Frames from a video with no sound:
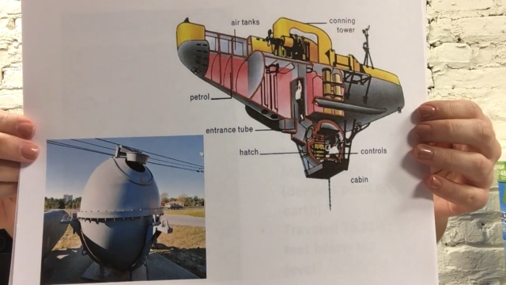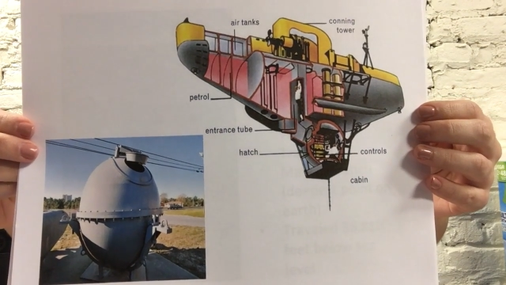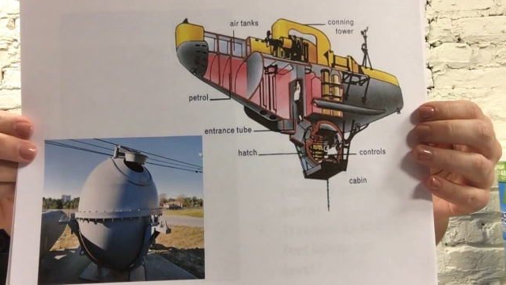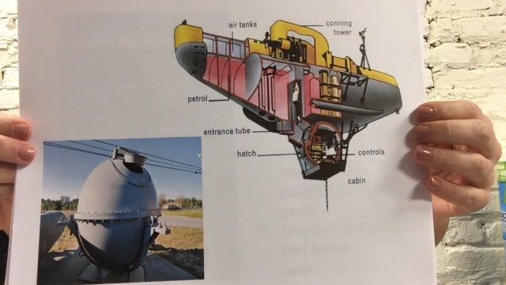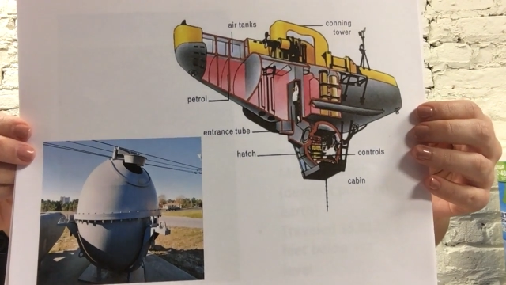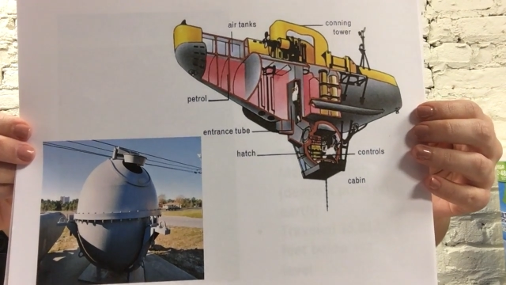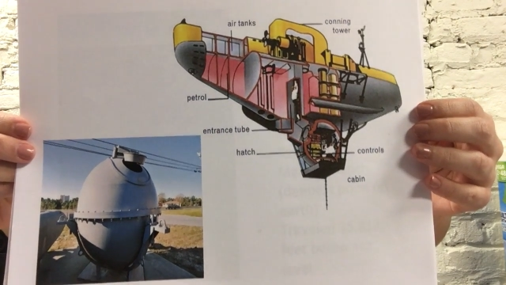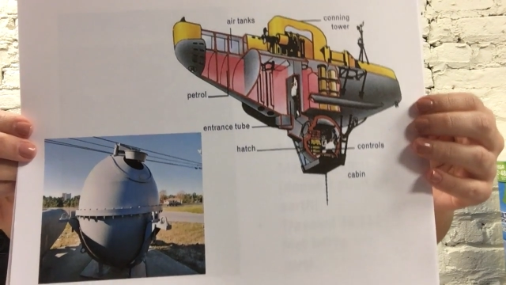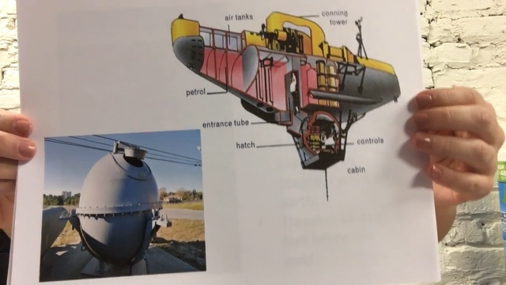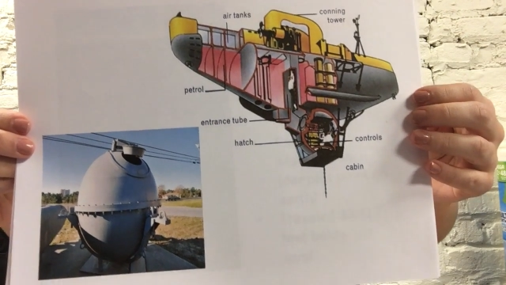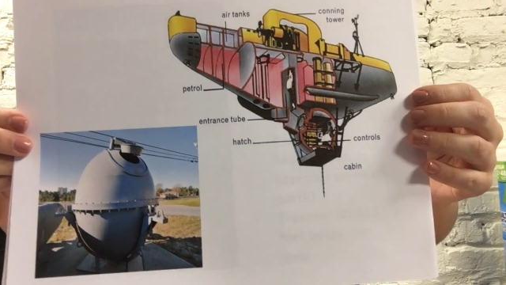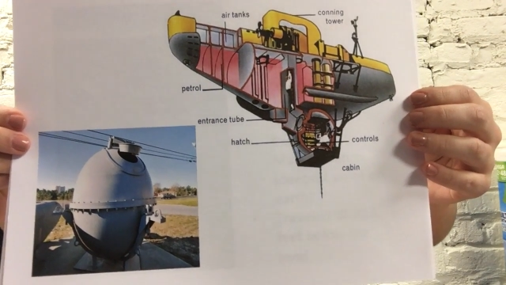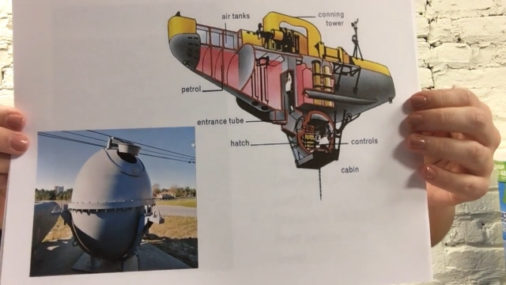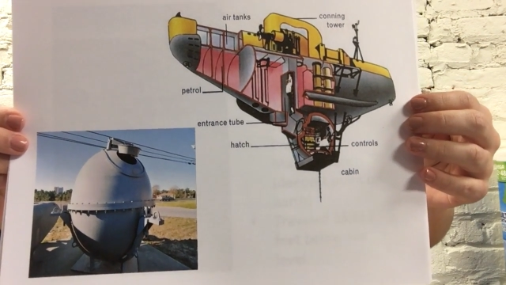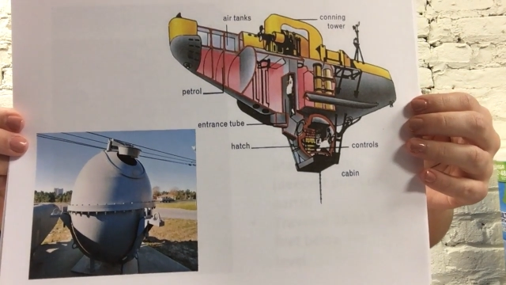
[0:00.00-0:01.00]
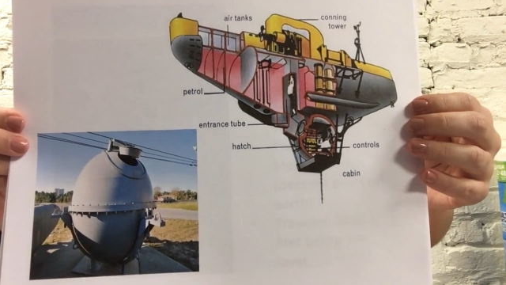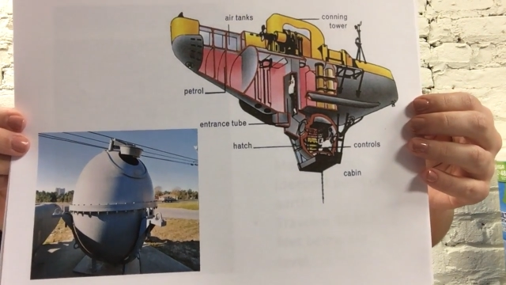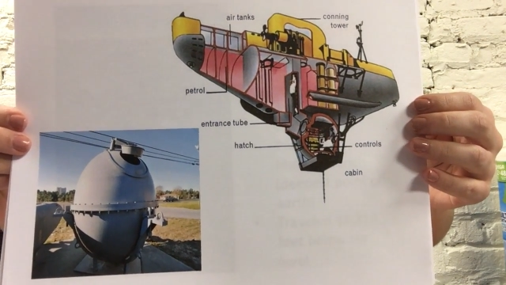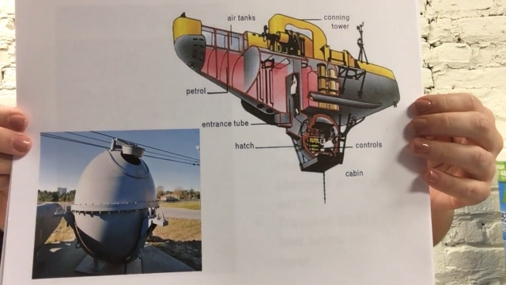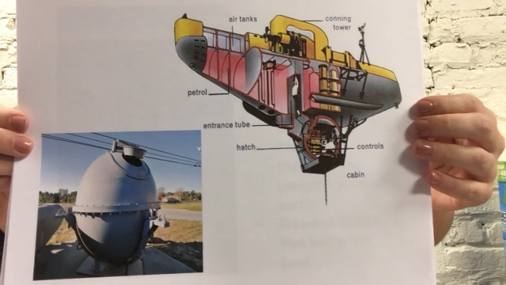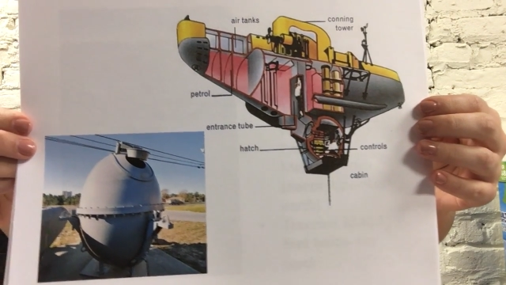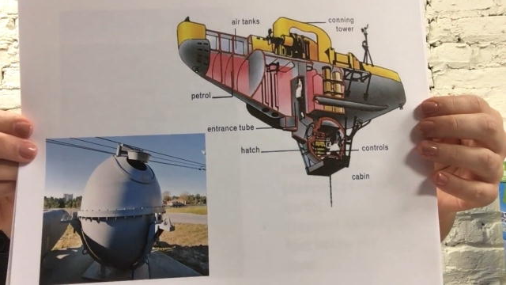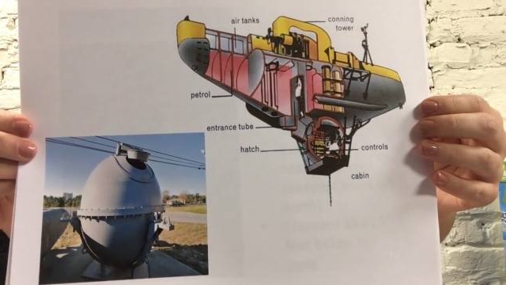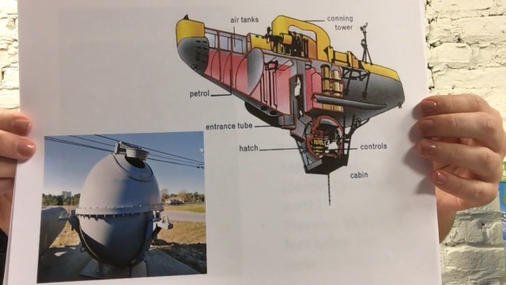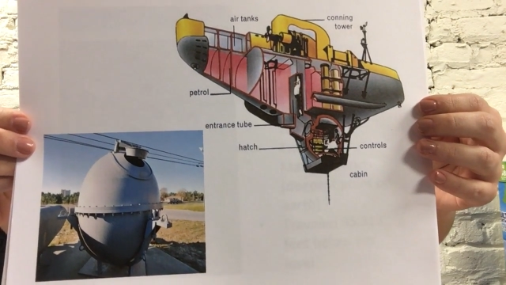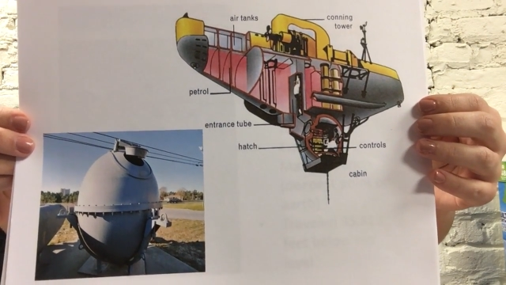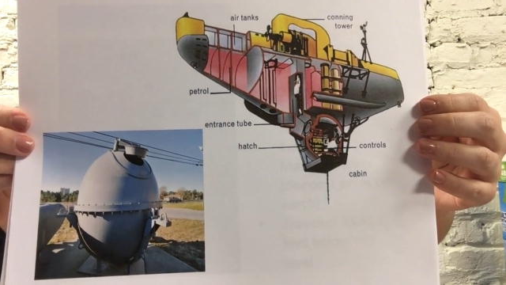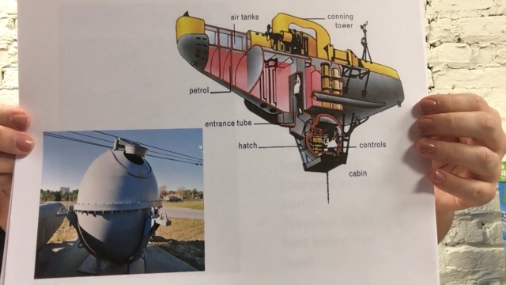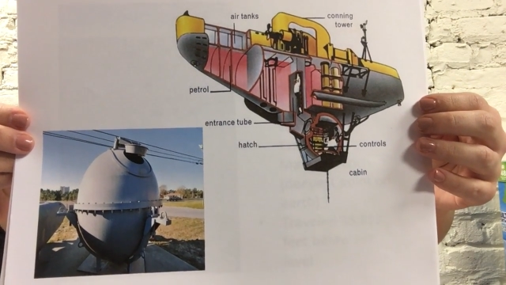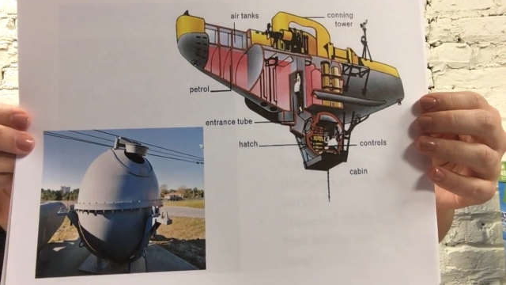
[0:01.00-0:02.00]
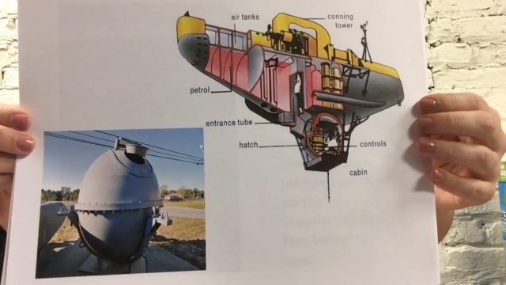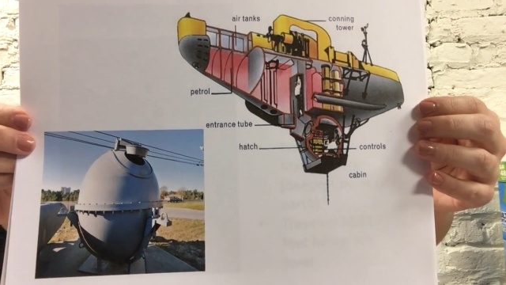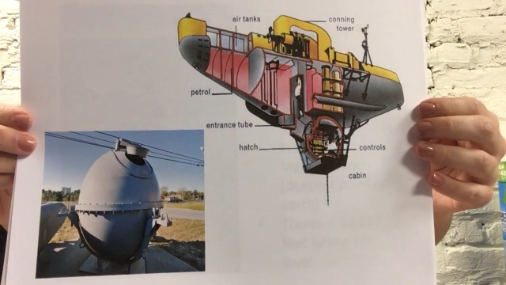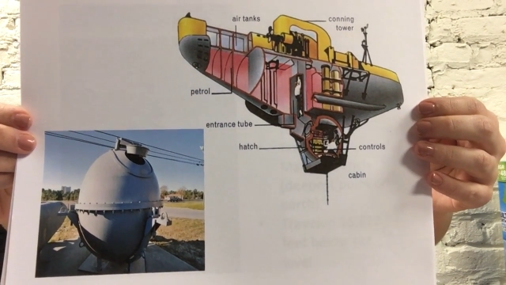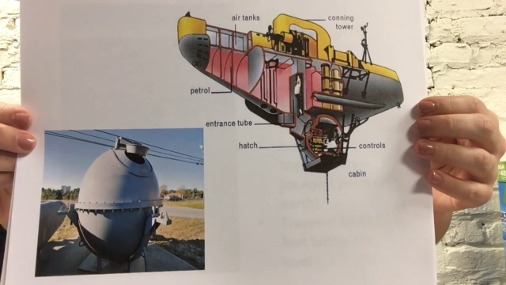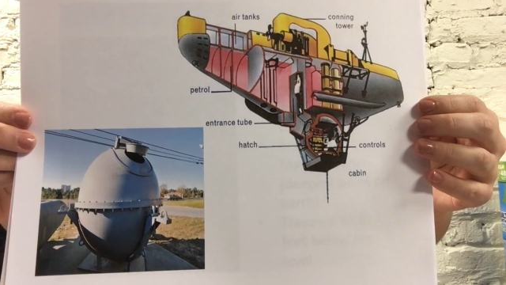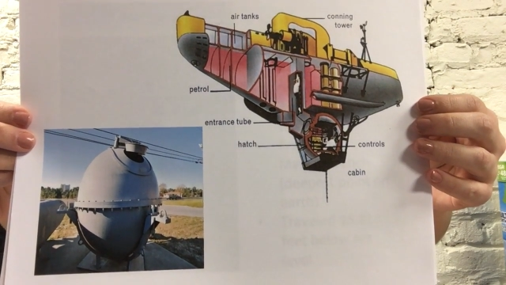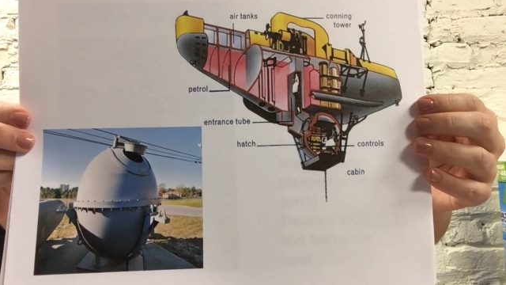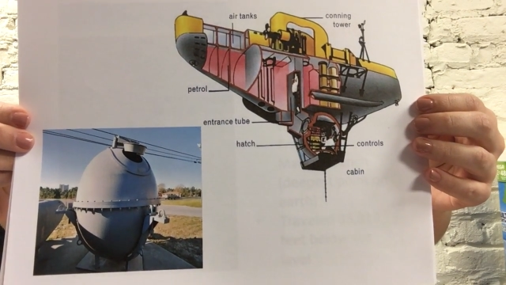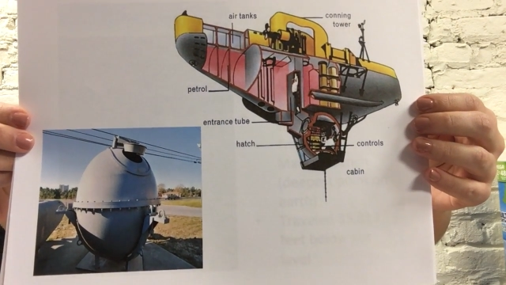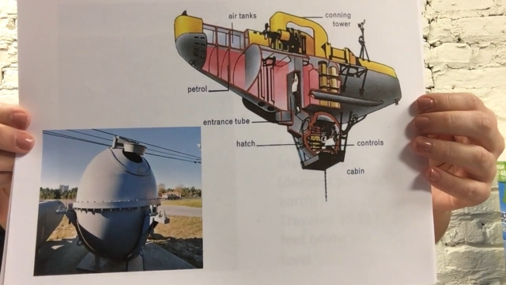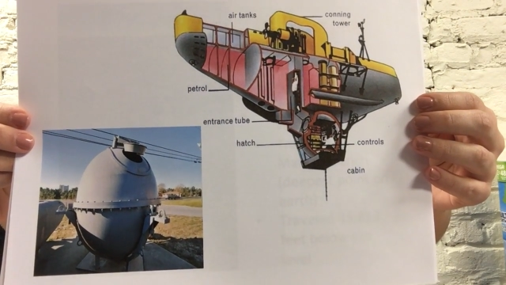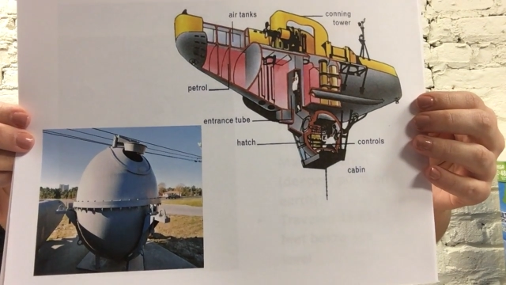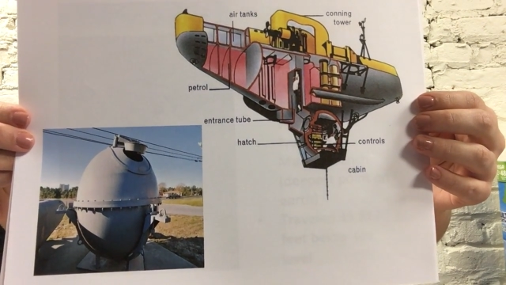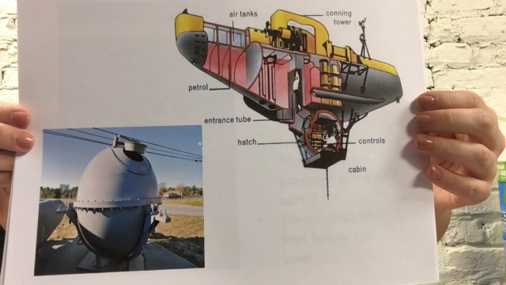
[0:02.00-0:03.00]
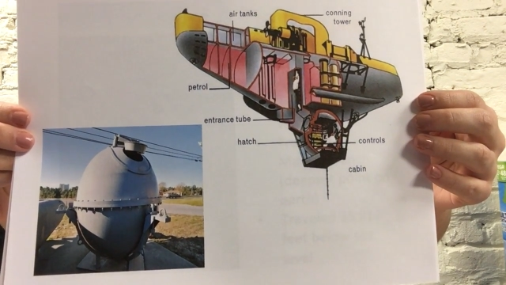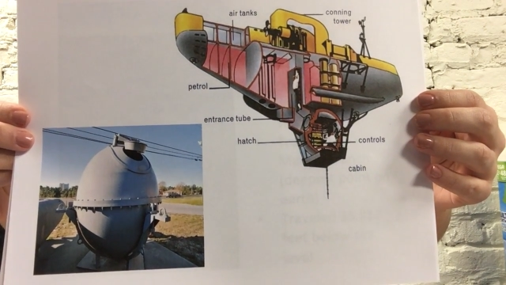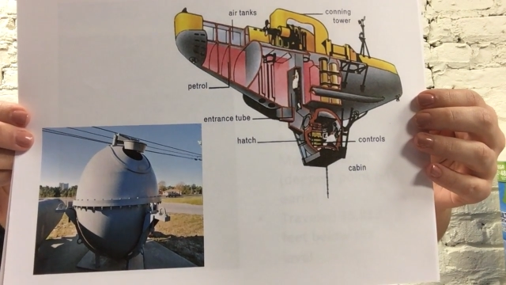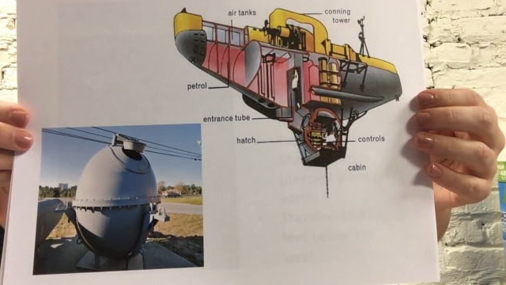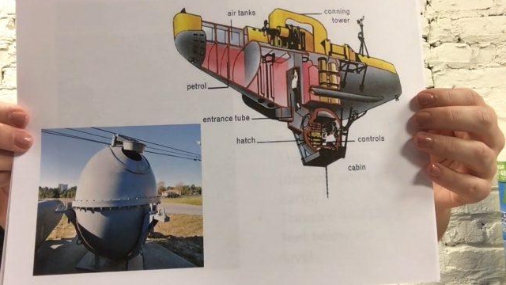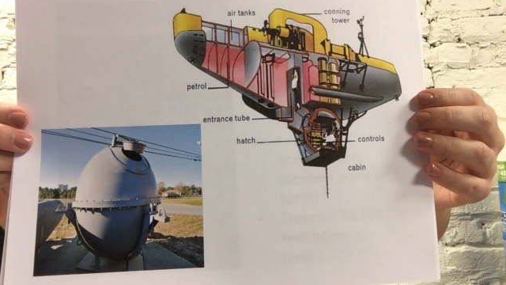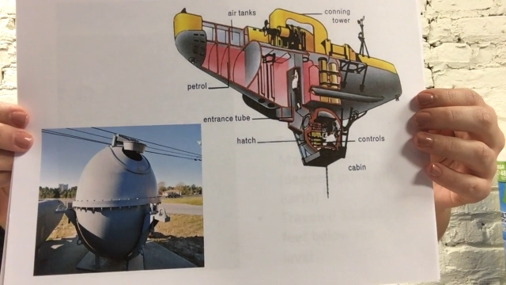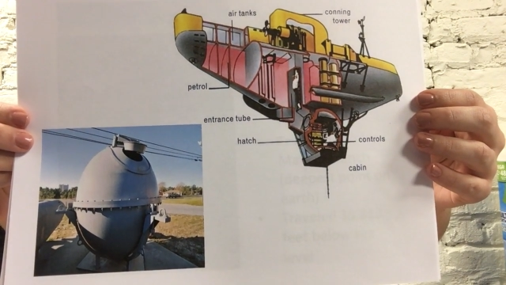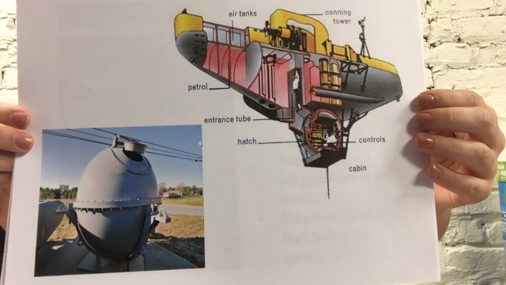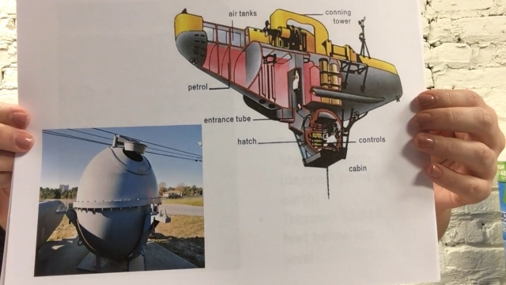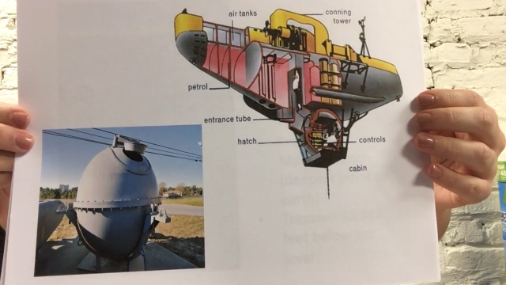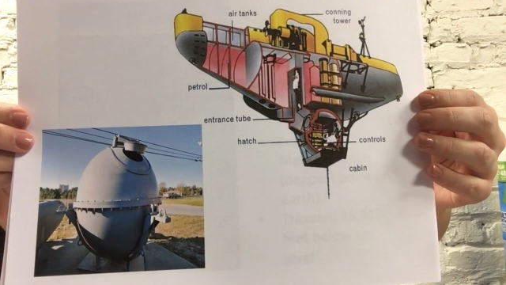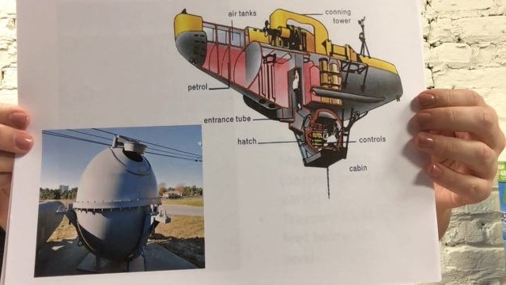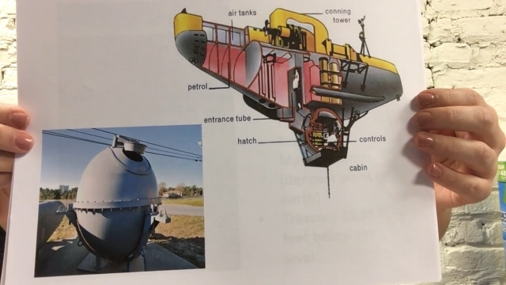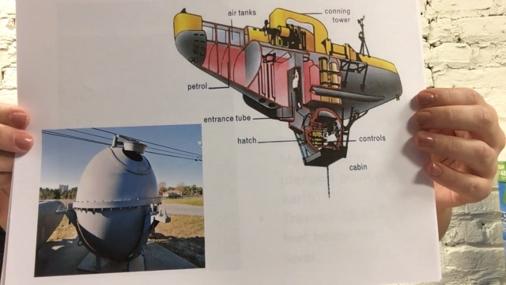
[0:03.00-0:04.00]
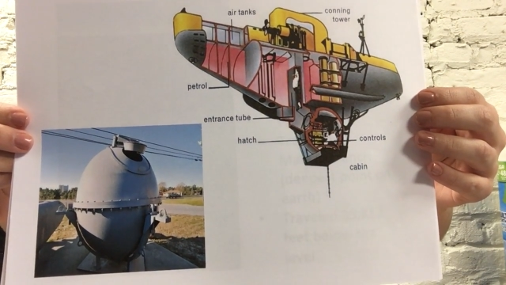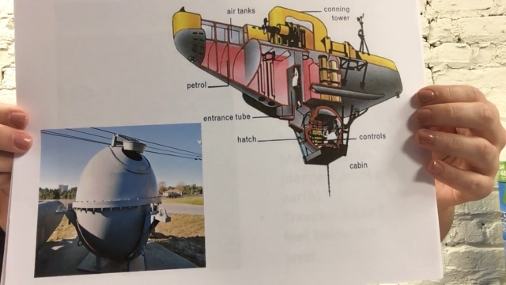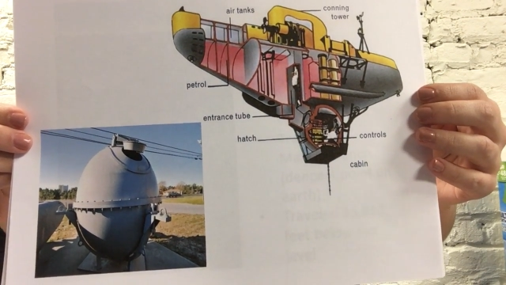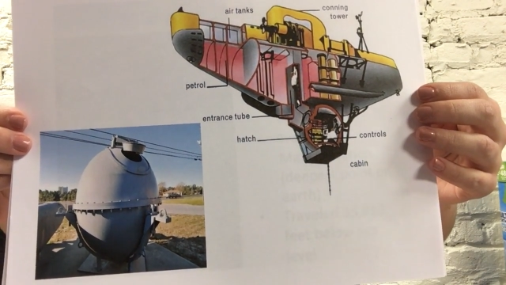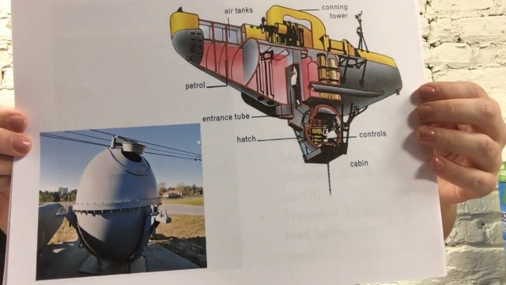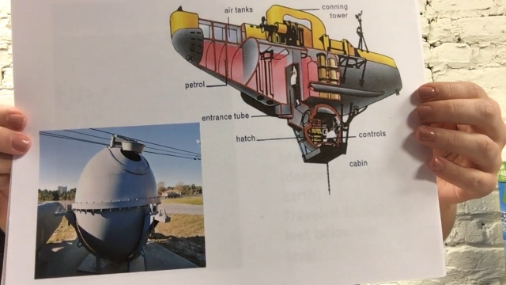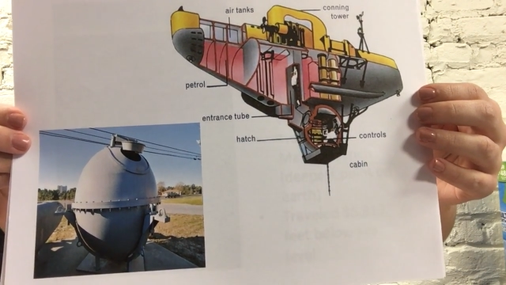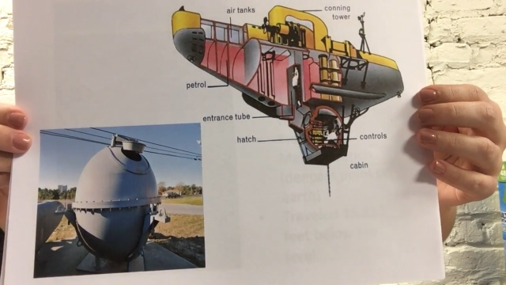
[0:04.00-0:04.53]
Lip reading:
Nobody's mouth can be seen.